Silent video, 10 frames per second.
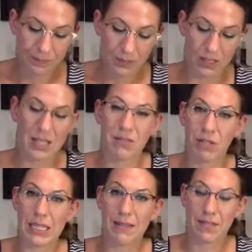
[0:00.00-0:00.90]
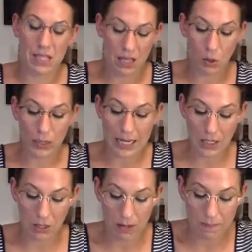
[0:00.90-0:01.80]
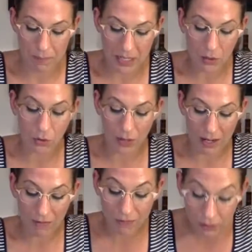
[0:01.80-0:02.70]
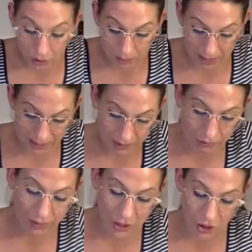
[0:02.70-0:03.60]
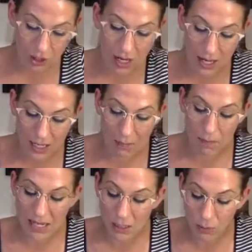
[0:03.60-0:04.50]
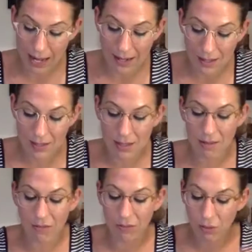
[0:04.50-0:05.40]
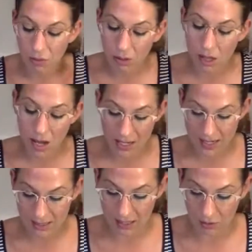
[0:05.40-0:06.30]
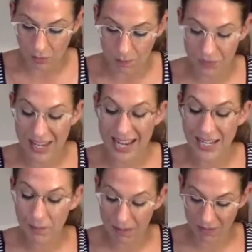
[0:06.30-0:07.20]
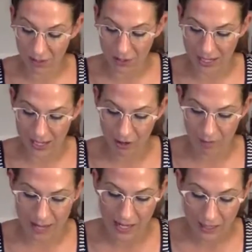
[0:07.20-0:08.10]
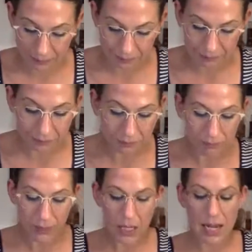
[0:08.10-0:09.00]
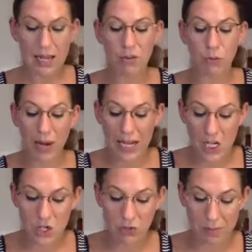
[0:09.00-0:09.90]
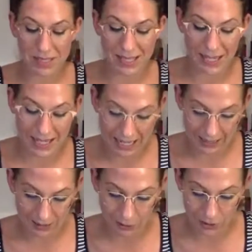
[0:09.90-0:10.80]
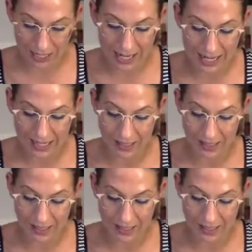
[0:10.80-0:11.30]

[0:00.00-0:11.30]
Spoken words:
Doesn't really give us a whole lot to go on. Pinot Gris, fuller-bodied, richer, honey, beeswax, floral honeysuckle, can be very aromatic, and a range from acidity, low to high.